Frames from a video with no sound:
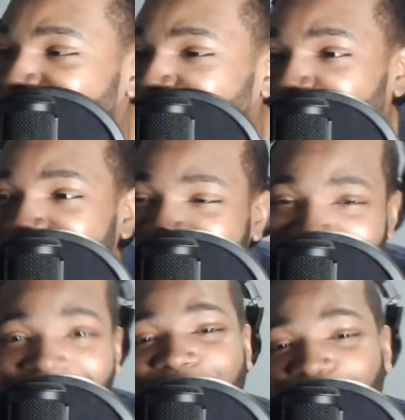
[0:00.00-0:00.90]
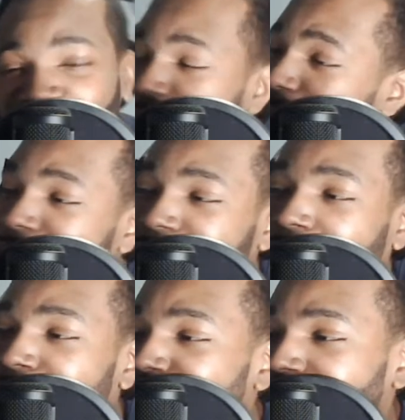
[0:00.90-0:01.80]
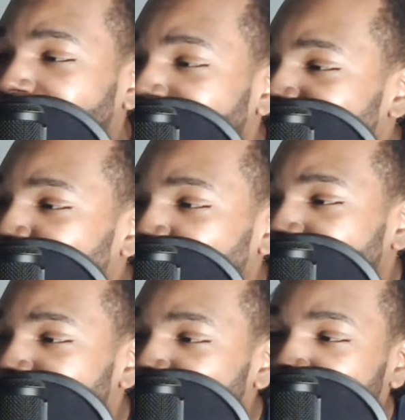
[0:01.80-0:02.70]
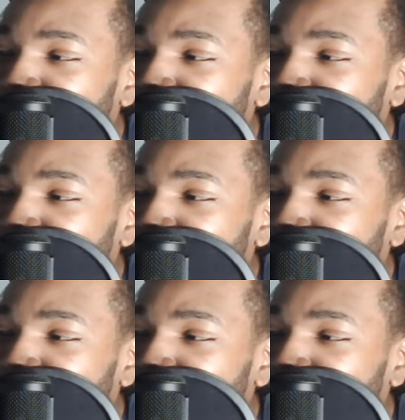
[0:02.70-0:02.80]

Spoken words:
for rookies. Yeah, you drink Moscato, yeah, that's for rookies. You can